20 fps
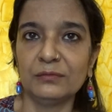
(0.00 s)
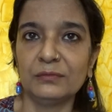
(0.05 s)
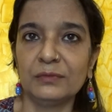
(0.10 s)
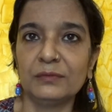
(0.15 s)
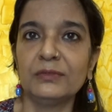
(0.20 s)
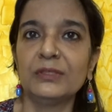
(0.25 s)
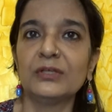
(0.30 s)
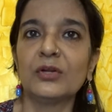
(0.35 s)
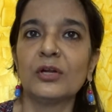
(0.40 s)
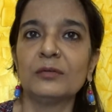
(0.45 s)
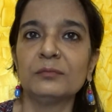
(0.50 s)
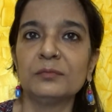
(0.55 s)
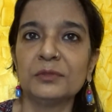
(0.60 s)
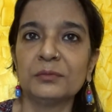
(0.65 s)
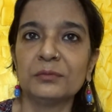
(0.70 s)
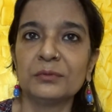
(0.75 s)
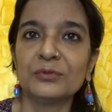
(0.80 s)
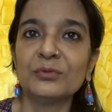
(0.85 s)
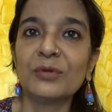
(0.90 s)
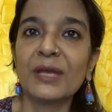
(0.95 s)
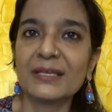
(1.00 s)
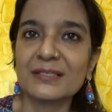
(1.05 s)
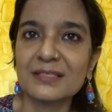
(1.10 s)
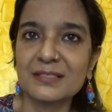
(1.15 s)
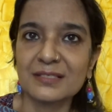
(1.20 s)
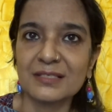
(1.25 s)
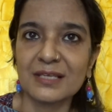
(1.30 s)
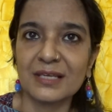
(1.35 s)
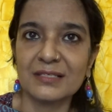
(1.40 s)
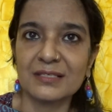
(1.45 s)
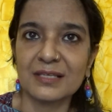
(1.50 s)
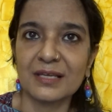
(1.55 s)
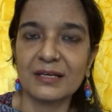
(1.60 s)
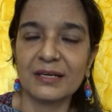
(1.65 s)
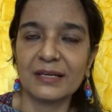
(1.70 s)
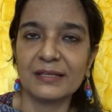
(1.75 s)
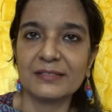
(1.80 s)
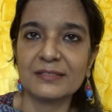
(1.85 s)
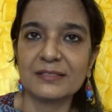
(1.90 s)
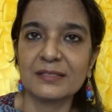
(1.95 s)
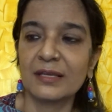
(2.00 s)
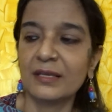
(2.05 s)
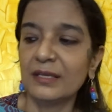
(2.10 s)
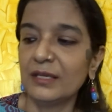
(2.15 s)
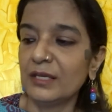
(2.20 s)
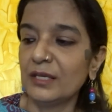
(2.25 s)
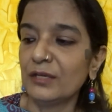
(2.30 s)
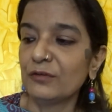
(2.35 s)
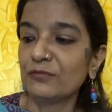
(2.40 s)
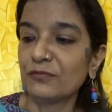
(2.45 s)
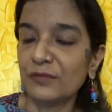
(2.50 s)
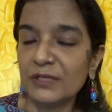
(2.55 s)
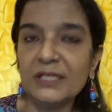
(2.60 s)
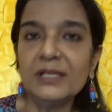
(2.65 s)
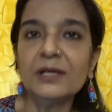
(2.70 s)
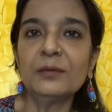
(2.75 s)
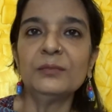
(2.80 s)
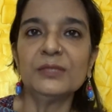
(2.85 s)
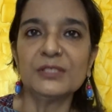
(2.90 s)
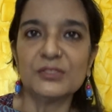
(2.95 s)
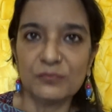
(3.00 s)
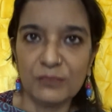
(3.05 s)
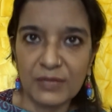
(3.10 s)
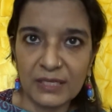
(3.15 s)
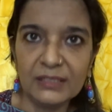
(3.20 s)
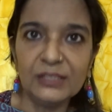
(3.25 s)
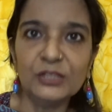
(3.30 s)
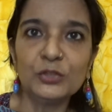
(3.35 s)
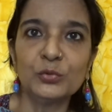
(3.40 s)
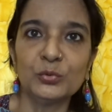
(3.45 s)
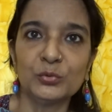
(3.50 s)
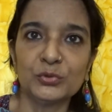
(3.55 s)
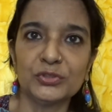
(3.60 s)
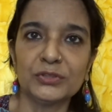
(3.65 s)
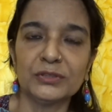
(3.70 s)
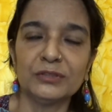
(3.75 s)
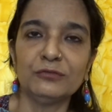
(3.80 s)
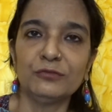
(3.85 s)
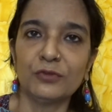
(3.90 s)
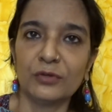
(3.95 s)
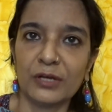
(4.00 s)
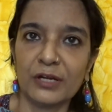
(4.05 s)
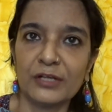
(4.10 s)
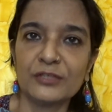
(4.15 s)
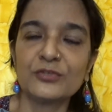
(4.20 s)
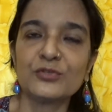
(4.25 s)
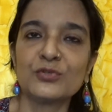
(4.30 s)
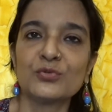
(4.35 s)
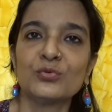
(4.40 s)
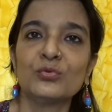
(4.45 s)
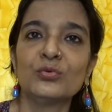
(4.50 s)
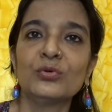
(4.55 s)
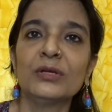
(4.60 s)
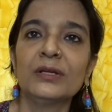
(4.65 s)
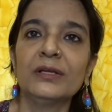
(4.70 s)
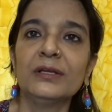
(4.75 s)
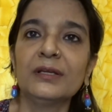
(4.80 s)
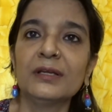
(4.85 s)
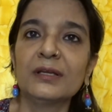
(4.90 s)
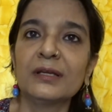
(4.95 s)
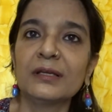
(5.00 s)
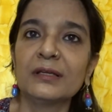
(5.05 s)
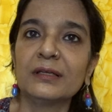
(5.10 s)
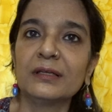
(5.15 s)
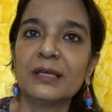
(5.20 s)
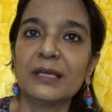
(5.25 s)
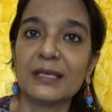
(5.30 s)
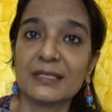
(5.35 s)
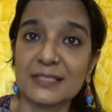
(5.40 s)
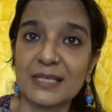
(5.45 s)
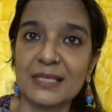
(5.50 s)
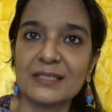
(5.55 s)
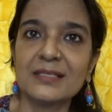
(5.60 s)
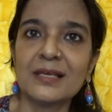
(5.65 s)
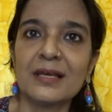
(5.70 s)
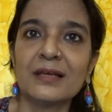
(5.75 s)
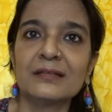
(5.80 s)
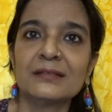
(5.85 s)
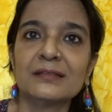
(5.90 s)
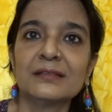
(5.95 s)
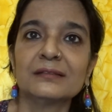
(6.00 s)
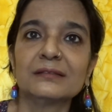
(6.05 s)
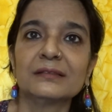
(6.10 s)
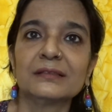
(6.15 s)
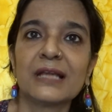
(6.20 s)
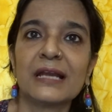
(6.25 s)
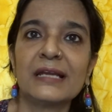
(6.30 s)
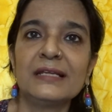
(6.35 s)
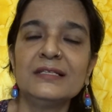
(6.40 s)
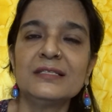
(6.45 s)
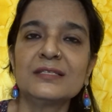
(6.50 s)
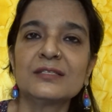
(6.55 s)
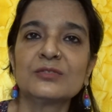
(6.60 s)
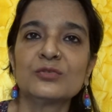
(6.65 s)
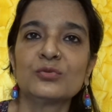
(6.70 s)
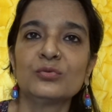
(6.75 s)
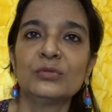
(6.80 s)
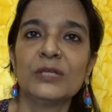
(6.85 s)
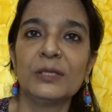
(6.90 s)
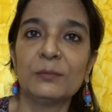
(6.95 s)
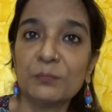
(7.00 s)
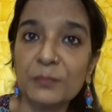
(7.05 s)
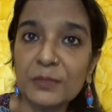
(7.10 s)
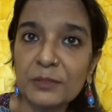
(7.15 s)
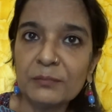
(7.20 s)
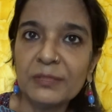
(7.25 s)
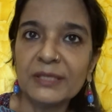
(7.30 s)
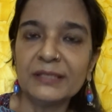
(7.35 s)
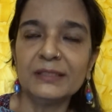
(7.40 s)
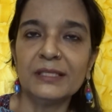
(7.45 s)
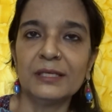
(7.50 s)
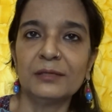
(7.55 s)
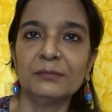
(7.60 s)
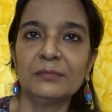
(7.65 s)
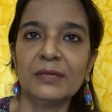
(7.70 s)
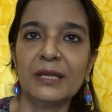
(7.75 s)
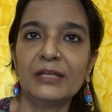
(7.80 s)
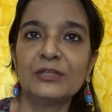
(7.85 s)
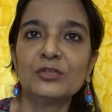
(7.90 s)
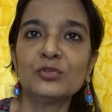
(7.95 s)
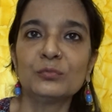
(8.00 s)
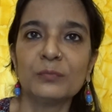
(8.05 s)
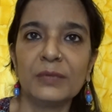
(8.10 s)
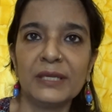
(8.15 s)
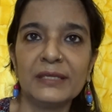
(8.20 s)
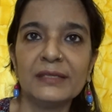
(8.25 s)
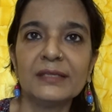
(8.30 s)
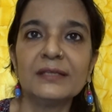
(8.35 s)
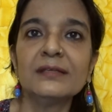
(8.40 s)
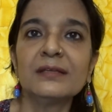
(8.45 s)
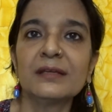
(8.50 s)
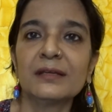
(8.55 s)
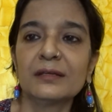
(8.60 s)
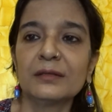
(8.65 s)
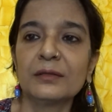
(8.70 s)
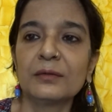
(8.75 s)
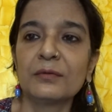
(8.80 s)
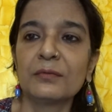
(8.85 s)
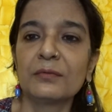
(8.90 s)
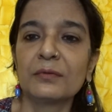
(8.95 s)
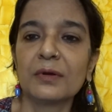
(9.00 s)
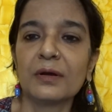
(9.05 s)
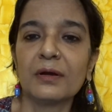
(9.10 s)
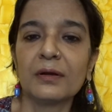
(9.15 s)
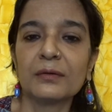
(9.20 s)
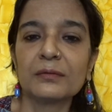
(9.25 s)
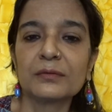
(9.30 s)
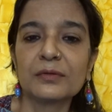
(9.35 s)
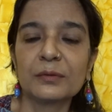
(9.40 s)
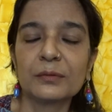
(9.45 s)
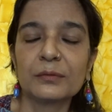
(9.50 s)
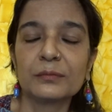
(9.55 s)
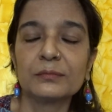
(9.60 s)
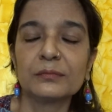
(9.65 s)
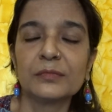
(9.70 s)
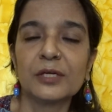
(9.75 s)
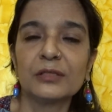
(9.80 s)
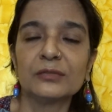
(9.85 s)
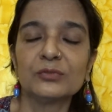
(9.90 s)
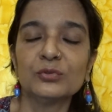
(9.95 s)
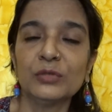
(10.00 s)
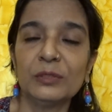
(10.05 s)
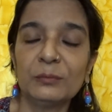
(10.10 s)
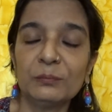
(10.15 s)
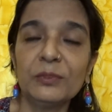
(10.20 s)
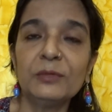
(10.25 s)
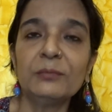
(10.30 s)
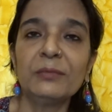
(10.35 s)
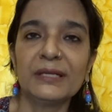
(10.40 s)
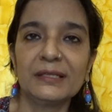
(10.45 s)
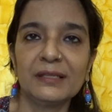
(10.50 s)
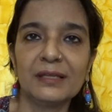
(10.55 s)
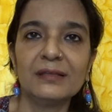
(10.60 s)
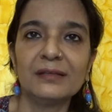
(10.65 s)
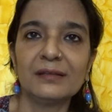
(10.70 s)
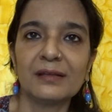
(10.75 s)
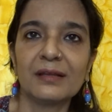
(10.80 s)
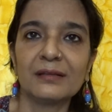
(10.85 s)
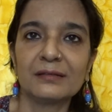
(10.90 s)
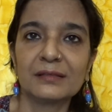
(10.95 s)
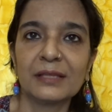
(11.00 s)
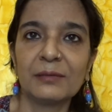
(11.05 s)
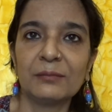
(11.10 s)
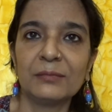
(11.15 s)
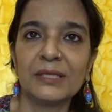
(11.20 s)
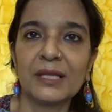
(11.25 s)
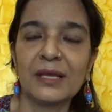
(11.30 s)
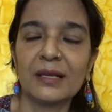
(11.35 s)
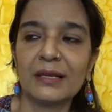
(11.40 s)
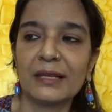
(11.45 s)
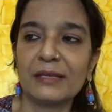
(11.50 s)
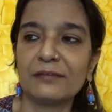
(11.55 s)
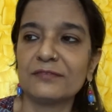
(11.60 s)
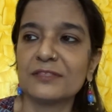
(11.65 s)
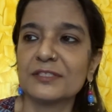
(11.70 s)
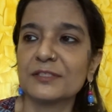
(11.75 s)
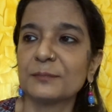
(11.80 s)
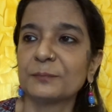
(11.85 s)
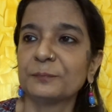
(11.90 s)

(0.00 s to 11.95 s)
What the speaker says: we will not be able to exercise our rights. Freedom is very crucial for us to access our rights, to implement them, and to make it to implement them in our lives.